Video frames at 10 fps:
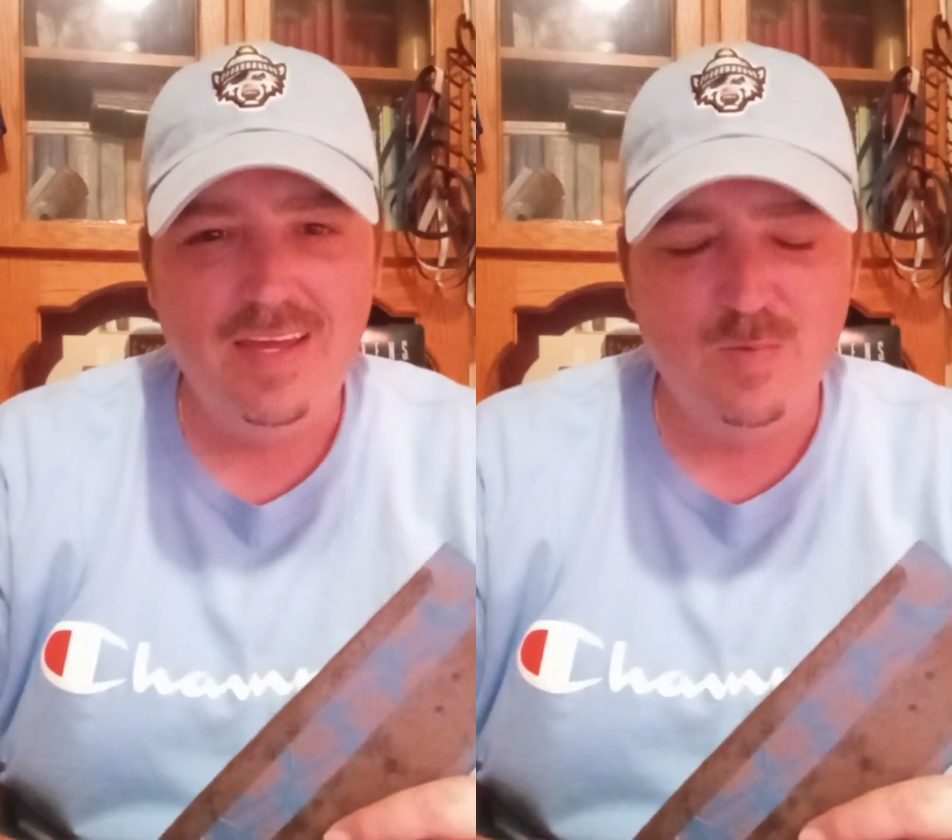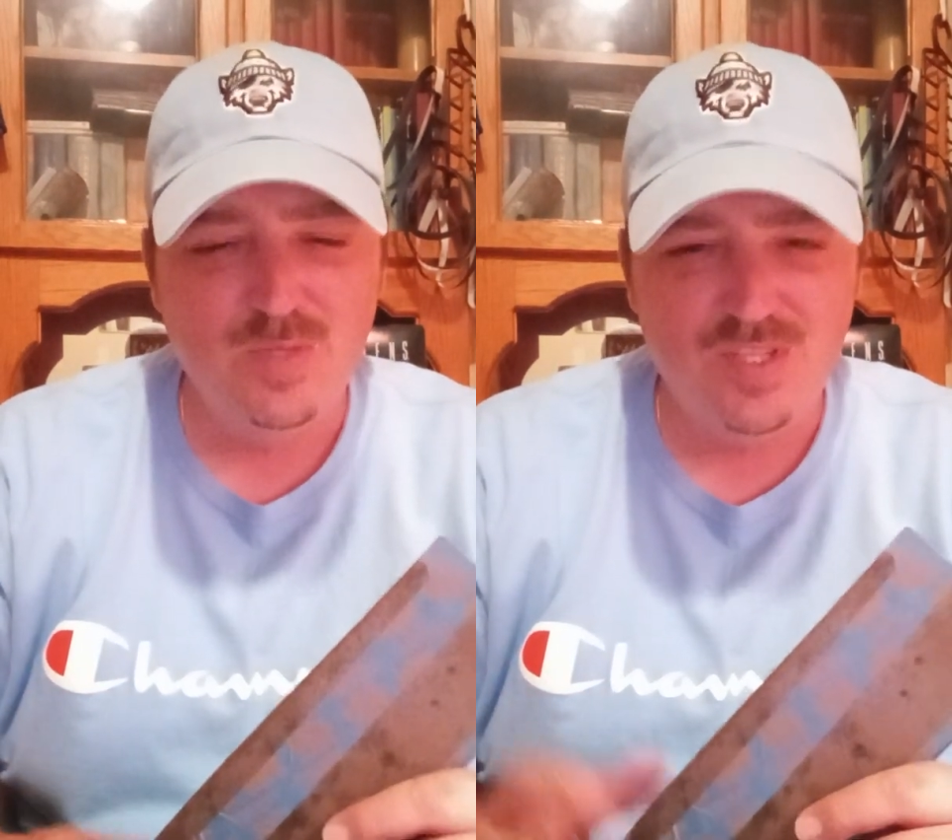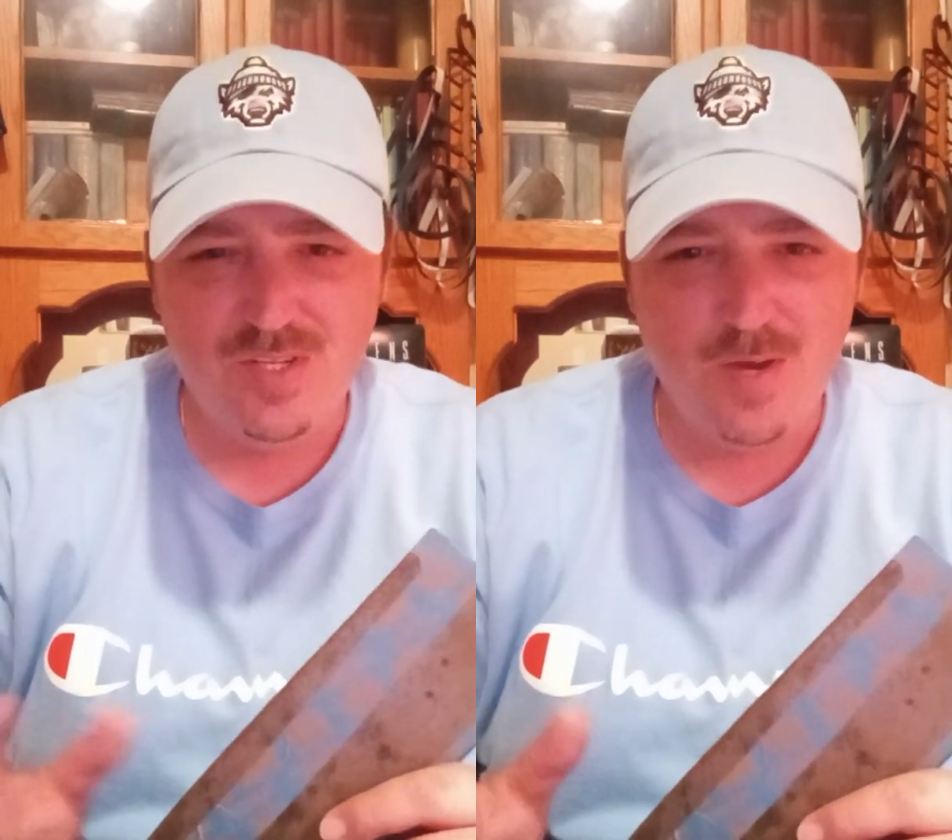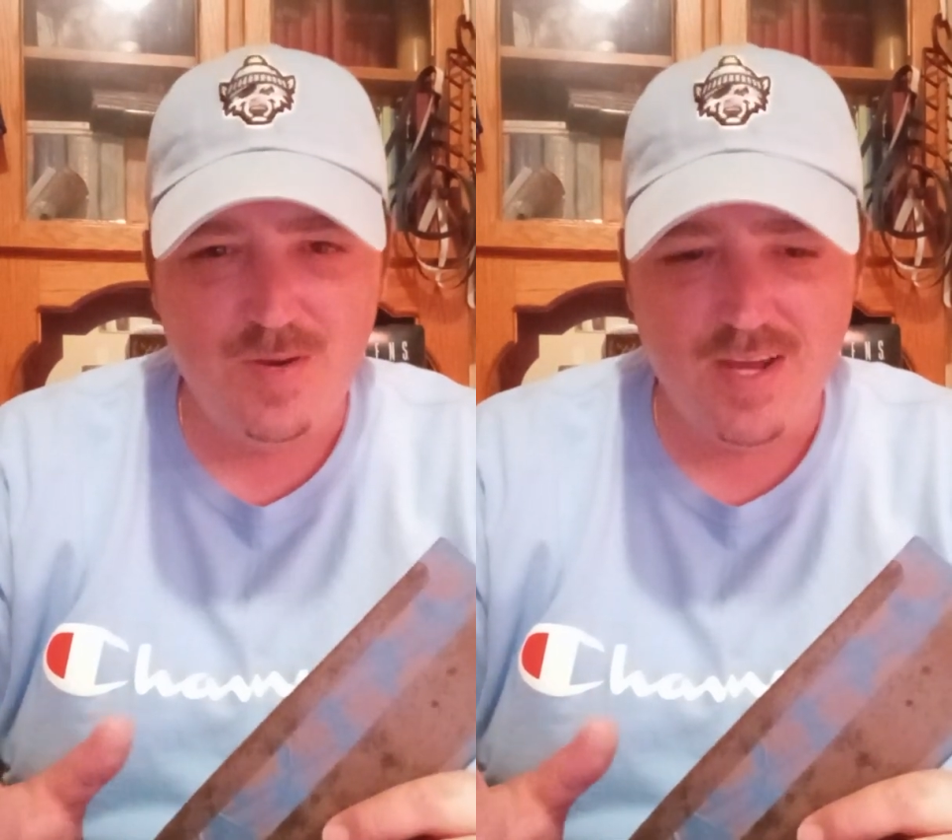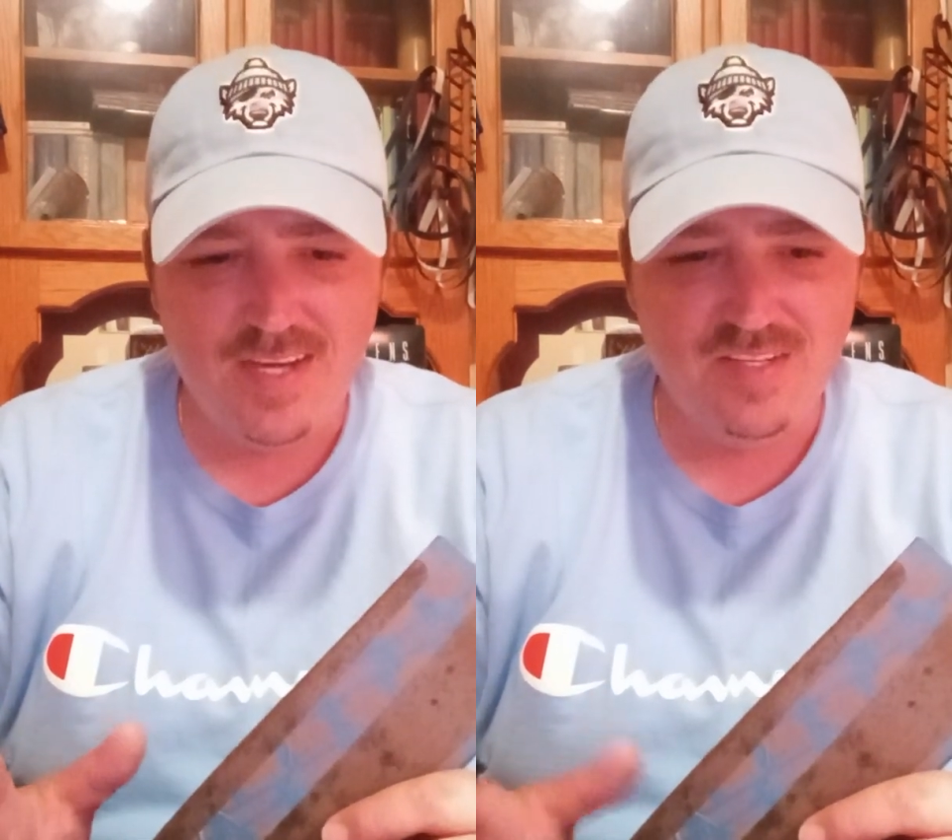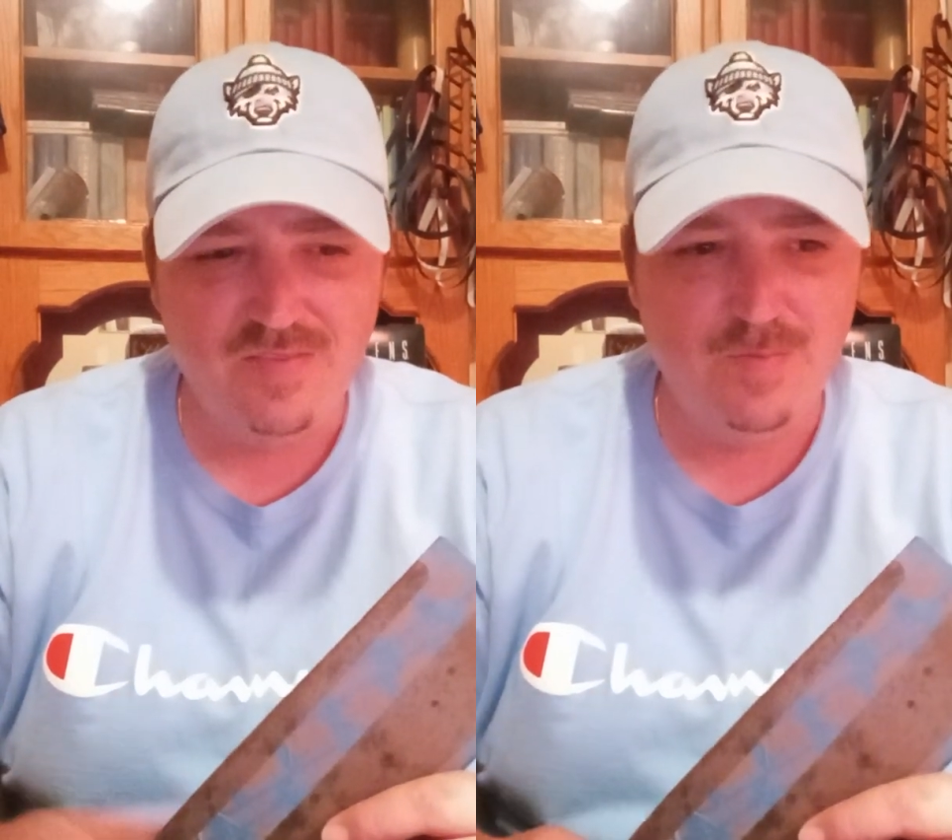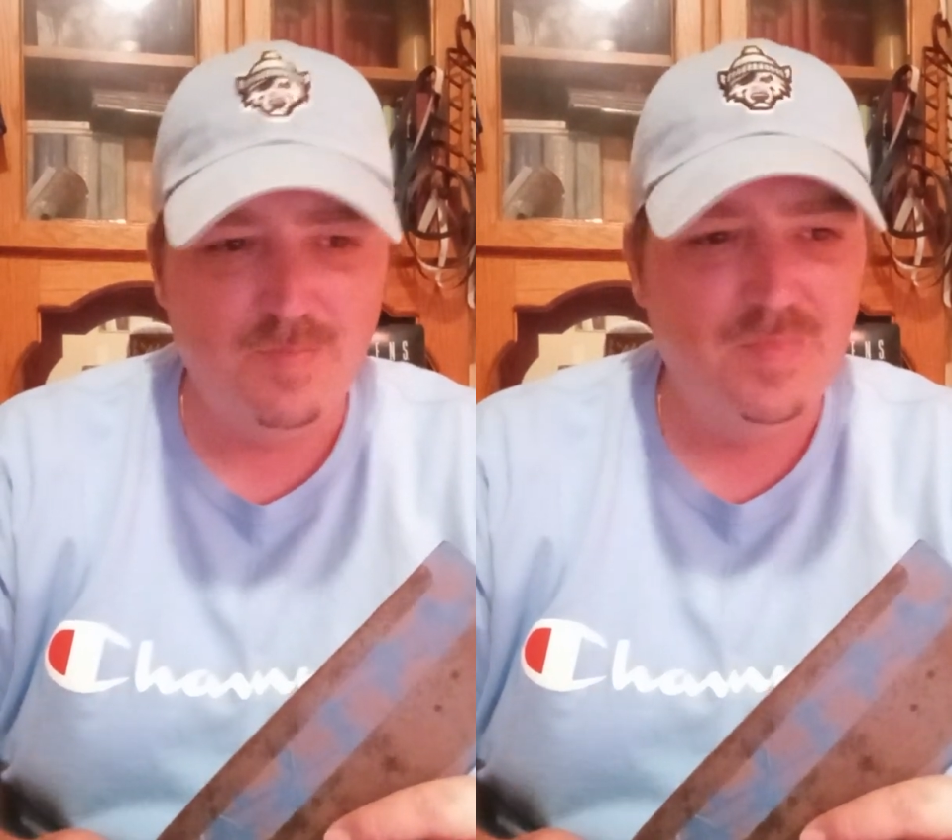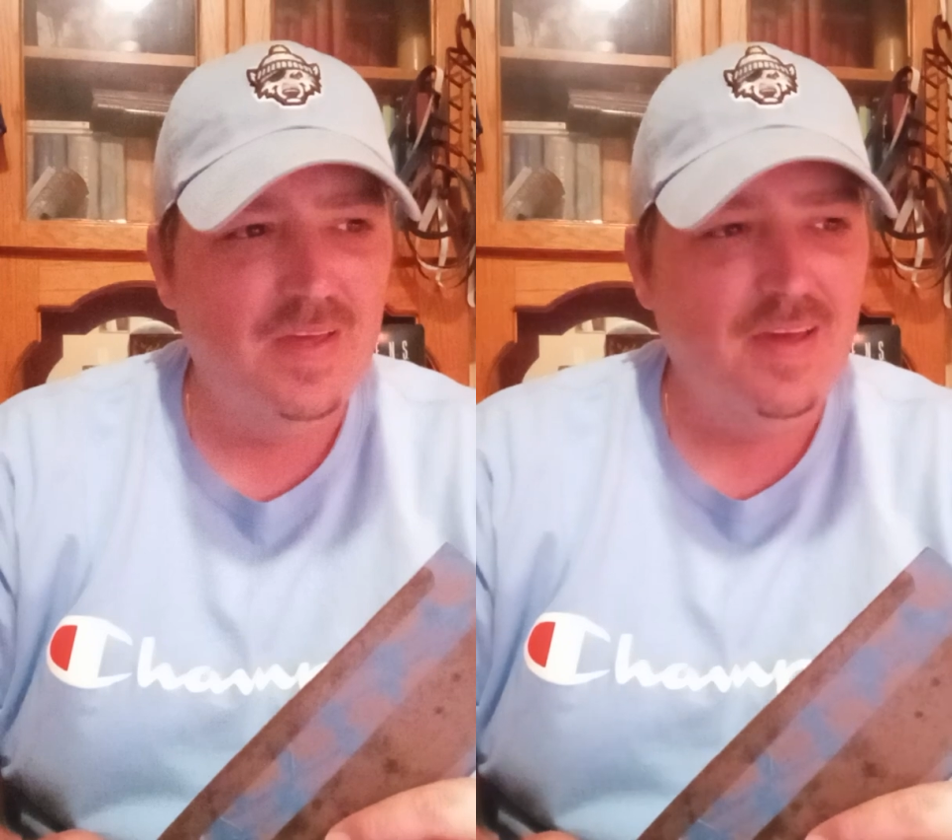It was so nice of him.